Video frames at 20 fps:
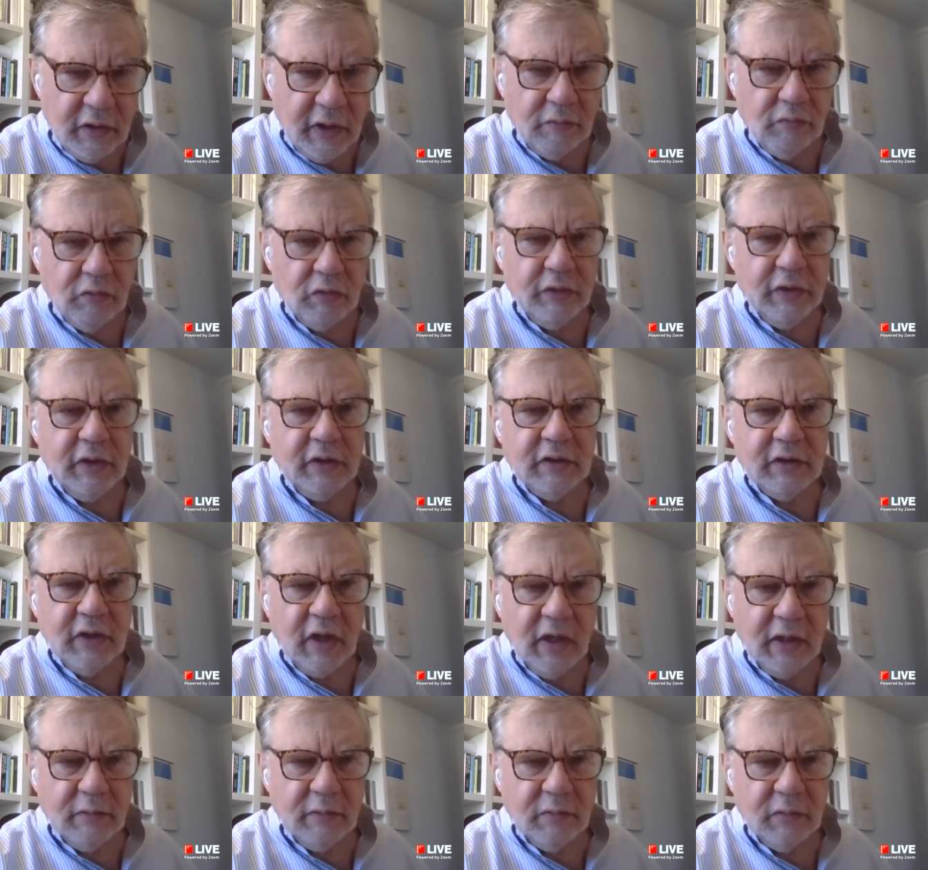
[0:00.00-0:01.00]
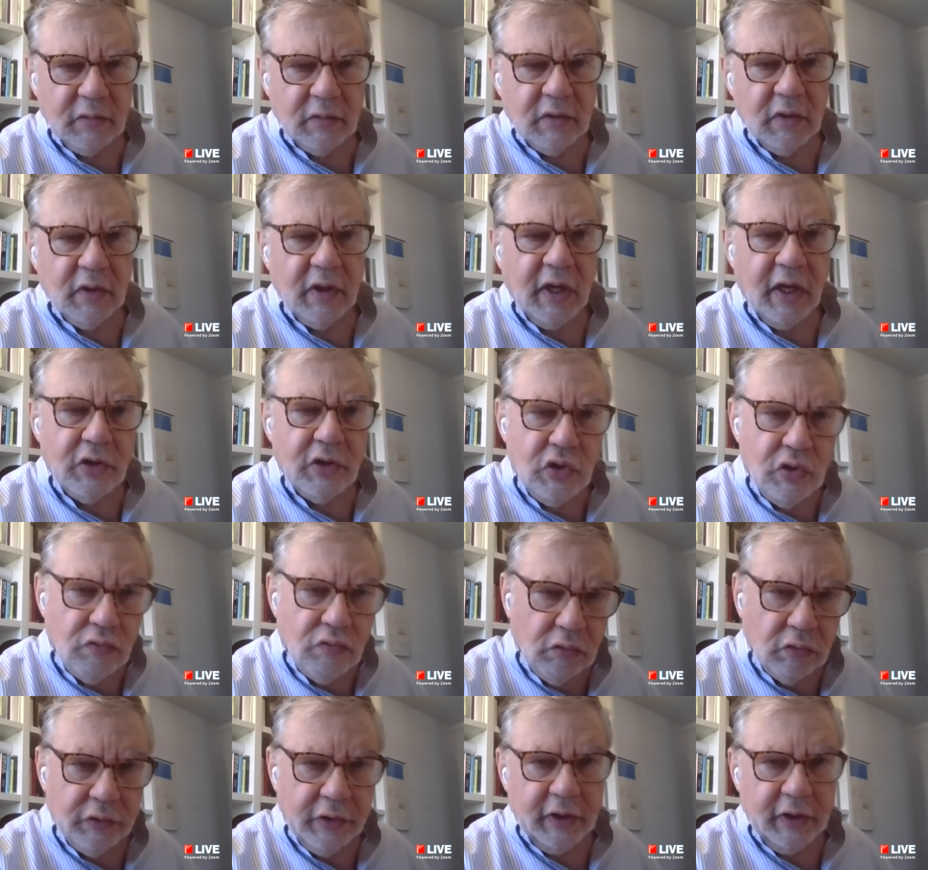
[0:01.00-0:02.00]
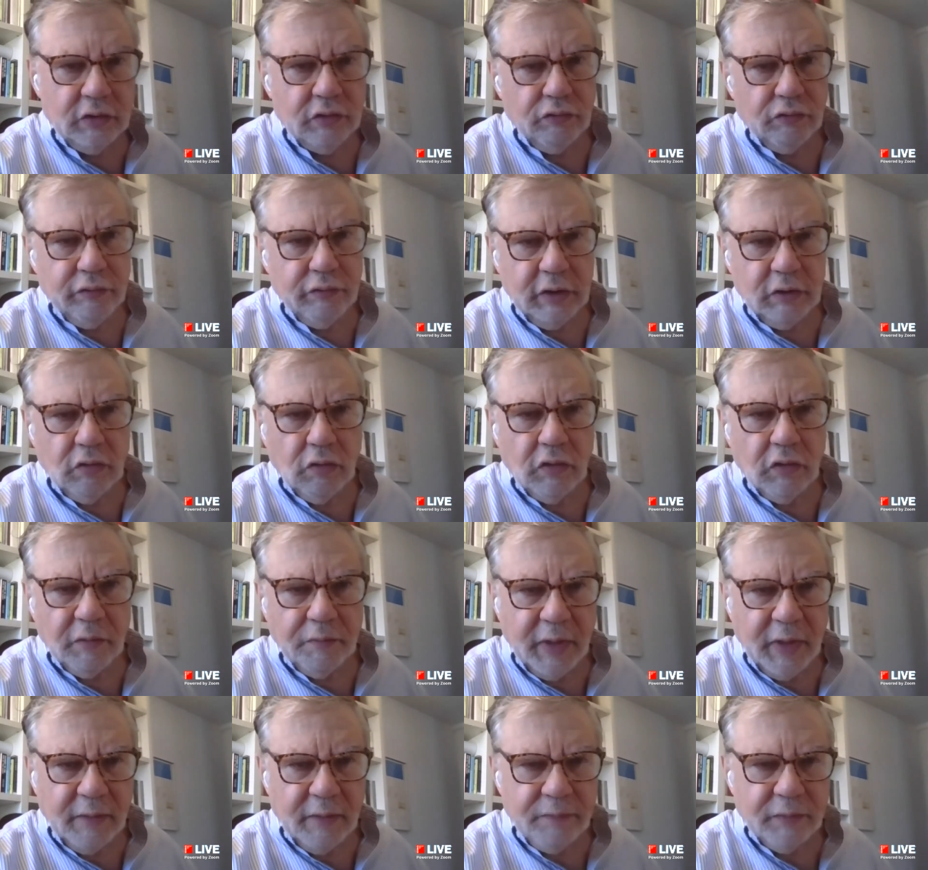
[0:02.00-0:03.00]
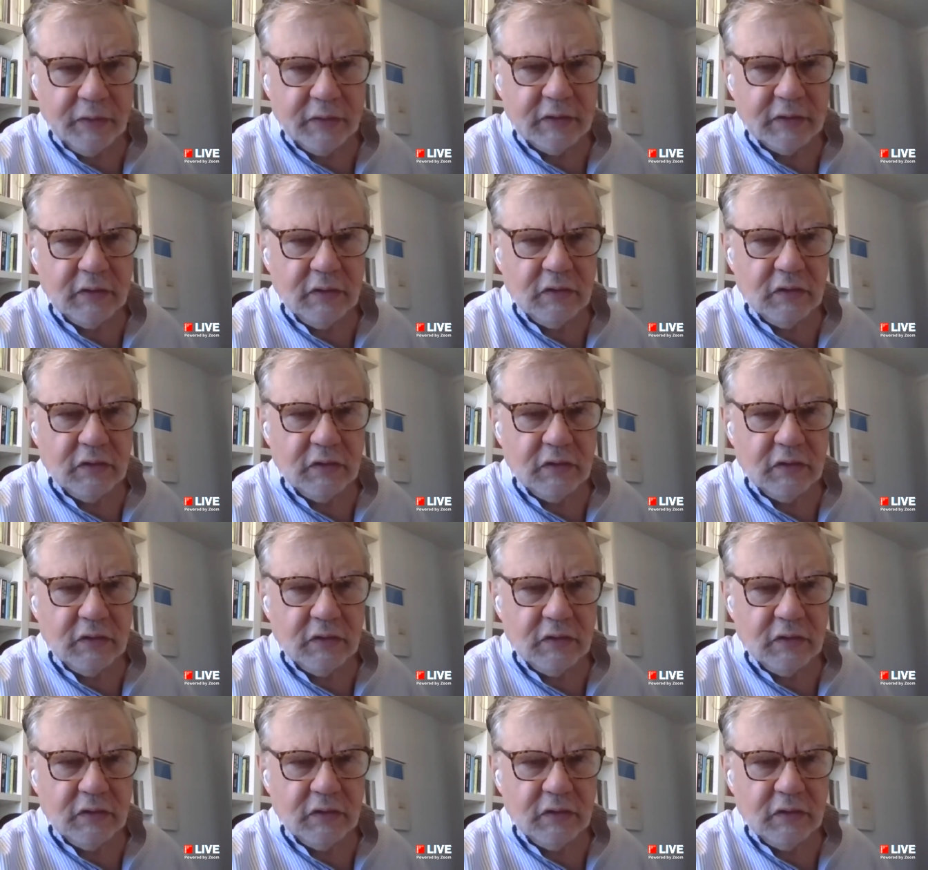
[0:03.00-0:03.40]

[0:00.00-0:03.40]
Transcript: They will need time and you will need to read all the papers.